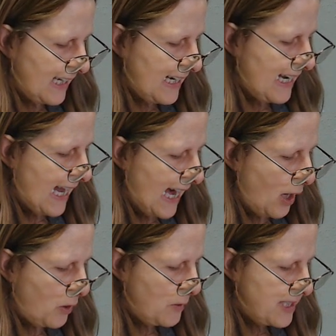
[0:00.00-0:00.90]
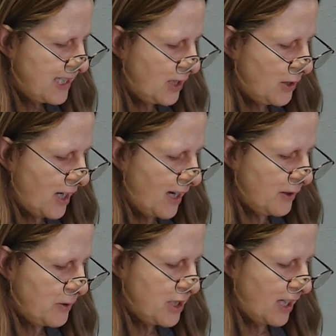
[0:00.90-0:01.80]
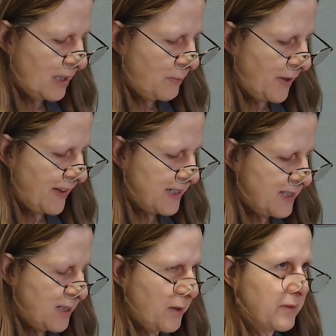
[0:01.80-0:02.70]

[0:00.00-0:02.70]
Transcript: now see your hollow shell upon that stone.